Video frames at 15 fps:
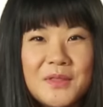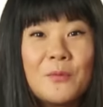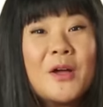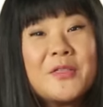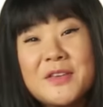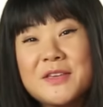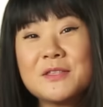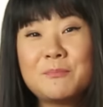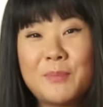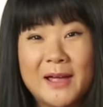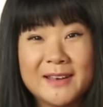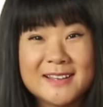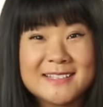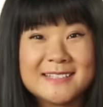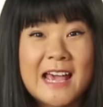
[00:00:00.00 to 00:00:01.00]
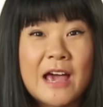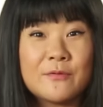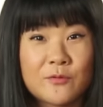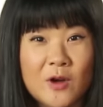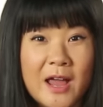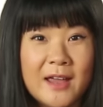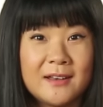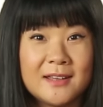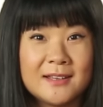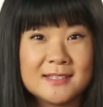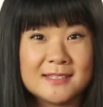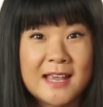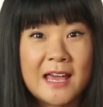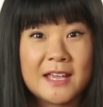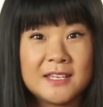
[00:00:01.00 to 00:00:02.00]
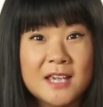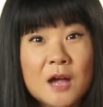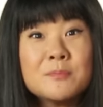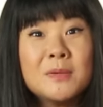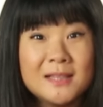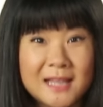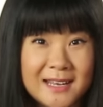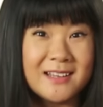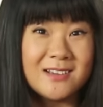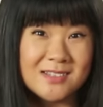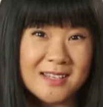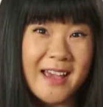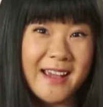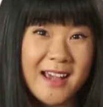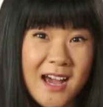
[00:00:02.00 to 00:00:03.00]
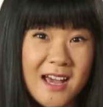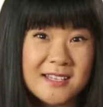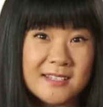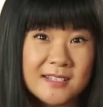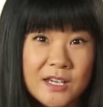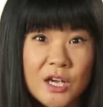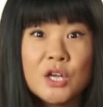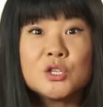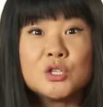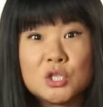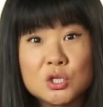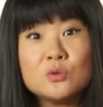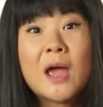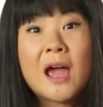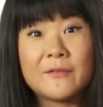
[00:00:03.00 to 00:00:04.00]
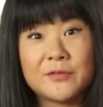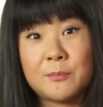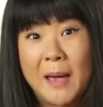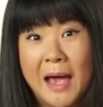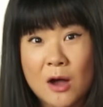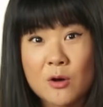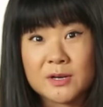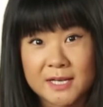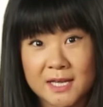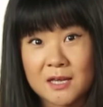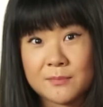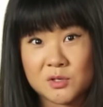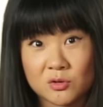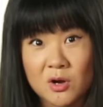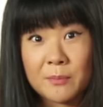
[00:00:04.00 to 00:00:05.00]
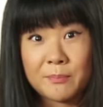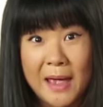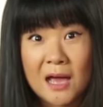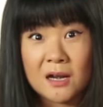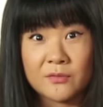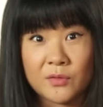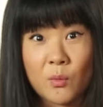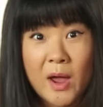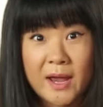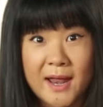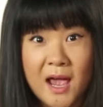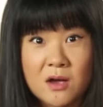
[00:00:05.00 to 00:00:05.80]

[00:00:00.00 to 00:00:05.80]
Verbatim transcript: The one thing the pundits have right is that young millennials like us do have the power to keep Trump out of the White